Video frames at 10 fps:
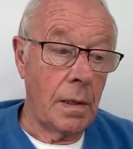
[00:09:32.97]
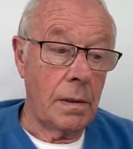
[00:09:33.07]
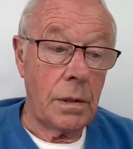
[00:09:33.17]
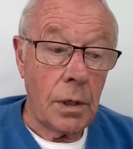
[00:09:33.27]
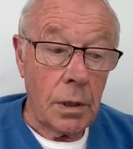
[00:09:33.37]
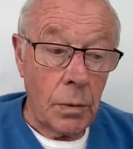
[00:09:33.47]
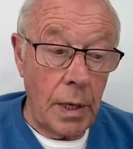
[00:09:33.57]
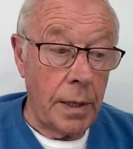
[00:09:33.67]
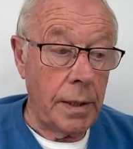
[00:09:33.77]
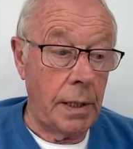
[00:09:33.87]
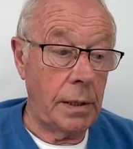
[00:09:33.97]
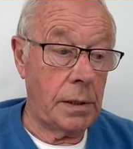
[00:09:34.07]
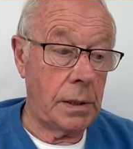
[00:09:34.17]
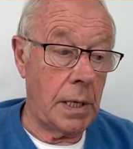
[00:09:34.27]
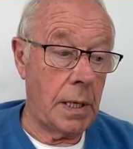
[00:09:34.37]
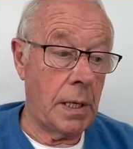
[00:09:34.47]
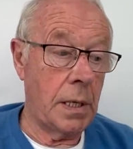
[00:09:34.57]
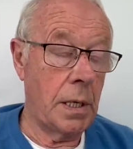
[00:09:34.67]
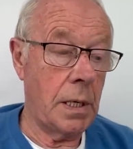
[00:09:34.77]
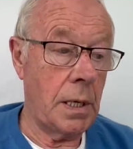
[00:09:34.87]
Third one is
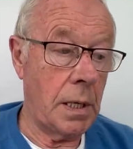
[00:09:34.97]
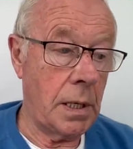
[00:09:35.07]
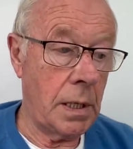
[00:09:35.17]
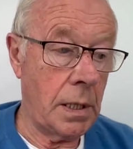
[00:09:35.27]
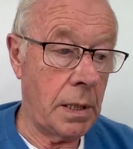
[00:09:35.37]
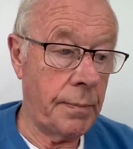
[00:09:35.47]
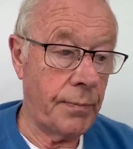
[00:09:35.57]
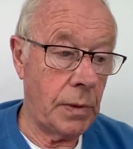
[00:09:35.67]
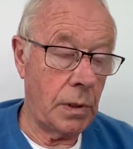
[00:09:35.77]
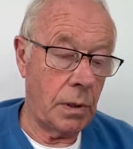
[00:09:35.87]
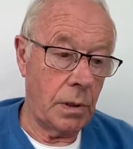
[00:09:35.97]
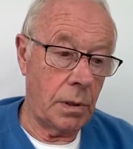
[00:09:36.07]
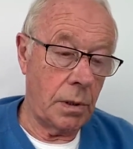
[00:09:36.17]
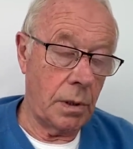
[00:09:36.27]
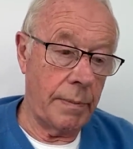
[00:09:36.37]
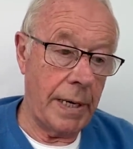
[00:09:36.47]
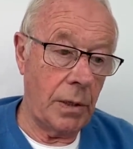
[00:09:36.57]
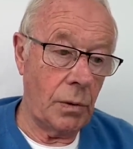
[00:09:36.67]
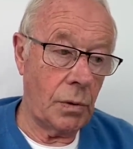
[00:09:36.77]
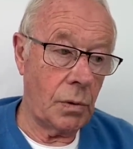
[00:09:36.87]
a man
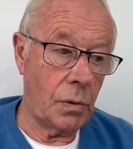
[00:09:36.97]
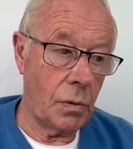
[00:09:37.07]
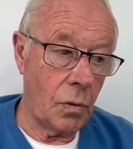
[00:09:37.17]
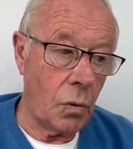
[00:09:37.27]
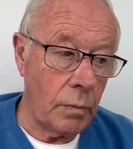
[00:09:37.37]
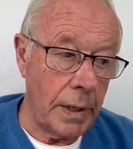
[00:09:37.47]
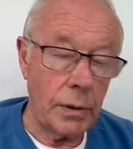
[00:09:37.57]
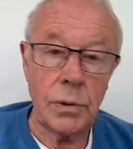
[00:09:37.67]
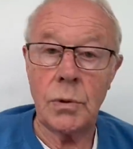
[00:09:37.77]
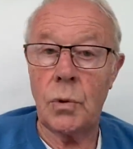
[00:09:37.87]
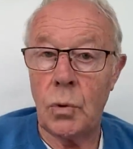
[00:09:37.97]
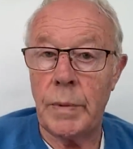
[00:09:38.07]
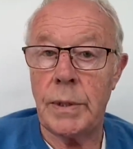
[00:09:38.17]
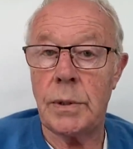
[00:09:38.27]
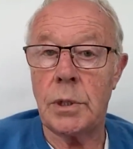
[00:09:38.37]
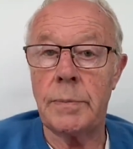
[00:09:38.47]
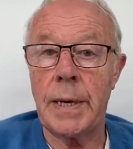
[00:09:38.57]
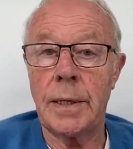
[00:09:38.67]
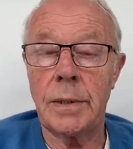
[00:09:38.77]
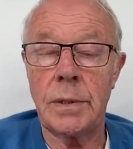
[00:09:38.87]
who's almost as
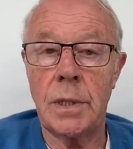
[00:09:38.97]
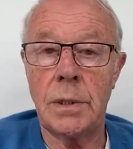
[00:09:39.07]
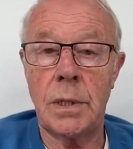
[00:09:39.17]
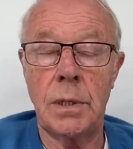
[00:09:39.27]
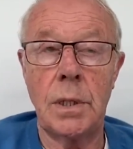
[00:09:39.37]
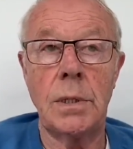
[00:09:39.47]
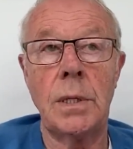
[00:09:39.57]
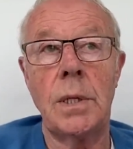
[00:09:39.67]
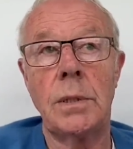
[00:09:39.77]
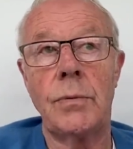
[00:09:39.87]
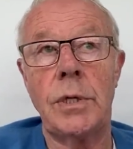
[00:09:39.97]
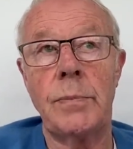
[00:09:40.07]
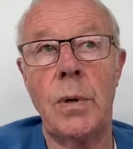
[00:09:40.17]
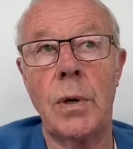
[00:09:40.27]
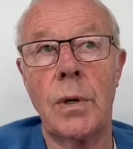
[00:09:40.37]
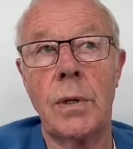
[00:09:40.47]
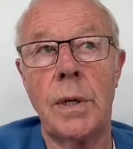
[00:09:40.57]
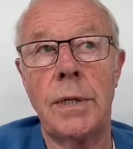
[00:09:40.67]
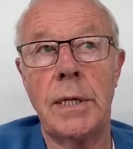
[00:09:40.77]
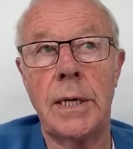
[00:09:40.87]
smug as Rees-Mogg.
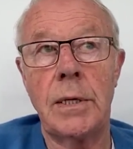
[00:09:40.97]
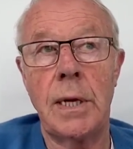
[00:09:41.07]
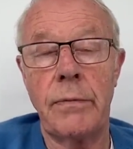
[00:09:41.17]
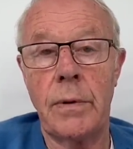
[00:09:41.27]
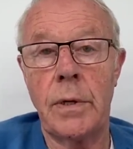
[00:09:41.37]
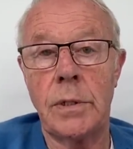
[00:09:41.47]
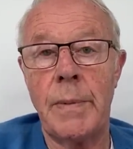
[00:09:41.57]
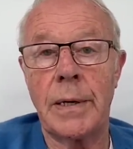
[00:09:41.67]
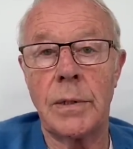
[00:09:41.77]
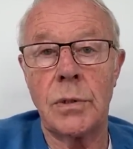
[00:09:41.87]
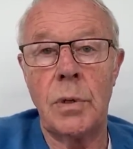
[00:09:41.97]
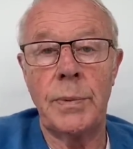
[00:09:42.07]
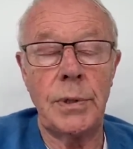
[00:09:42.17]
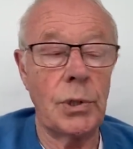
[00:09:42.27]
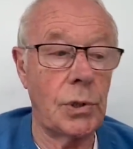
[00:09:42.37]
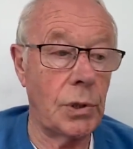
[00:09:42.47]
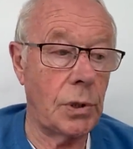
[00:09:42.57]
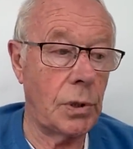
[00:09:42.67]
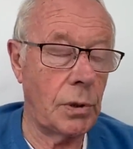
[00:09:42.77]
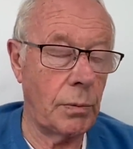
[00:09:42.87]
I think they could have a smugness competition,
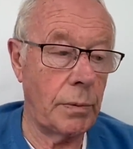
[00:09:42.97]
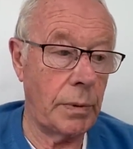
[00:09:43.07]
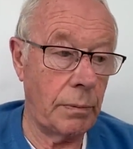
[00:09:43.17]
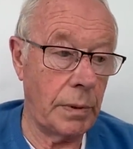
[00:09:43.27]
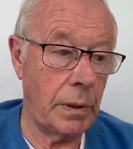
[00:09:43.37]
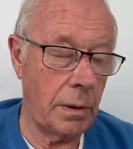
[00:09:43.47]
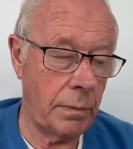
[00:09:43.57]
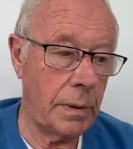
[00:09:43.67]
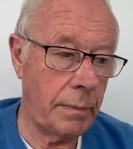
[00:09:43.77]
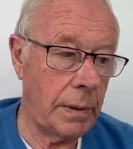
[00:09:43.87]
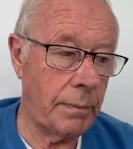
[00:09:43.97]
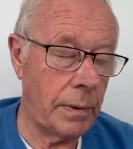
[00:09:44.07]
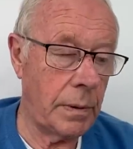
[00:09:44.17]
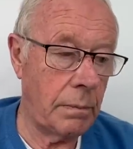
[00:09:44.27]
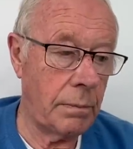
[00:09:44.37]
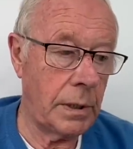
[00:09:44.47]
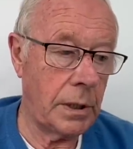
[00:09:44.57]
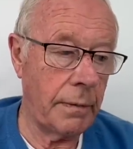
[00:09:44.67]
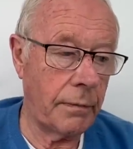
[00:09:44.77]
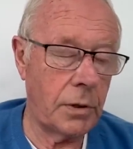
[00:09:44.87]
and it would be
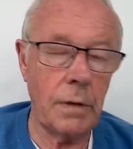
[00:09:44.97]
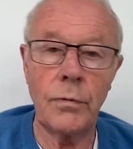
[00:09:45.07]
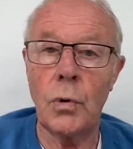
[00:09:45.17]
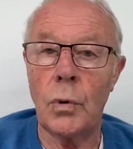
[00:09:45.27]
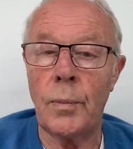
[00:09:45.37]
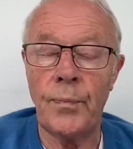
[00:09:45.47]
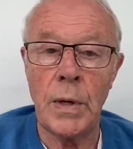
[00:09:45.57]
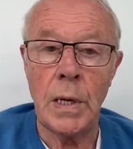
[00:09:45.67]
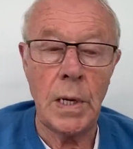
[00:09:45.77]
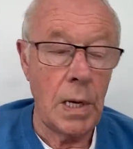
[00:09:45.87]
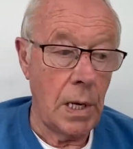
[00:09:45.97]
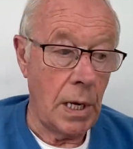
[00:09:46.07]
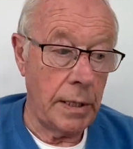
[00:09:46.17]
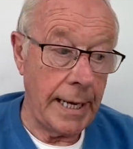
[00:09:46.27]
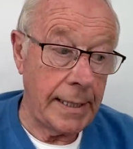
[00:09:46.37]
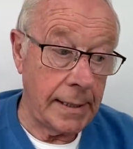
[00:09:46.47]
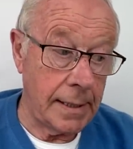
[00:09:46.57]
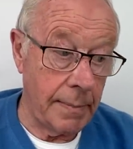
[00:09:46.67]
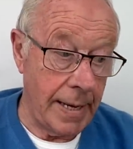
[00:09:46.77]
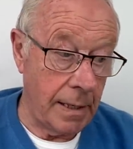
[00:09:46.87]
tough call. And that
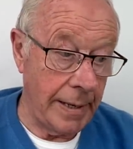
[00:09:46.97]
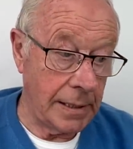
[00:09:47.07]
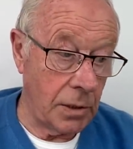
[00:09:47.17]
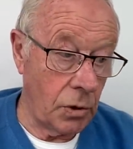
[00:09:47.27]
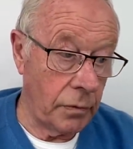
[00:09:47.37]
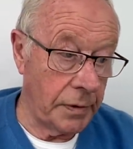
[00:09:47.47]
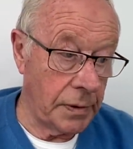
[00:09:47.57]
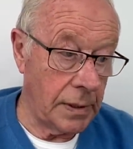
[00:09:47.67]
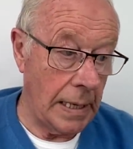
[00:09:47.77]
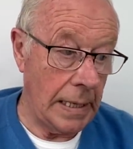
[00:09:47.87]
is the man who makes the Hoovers,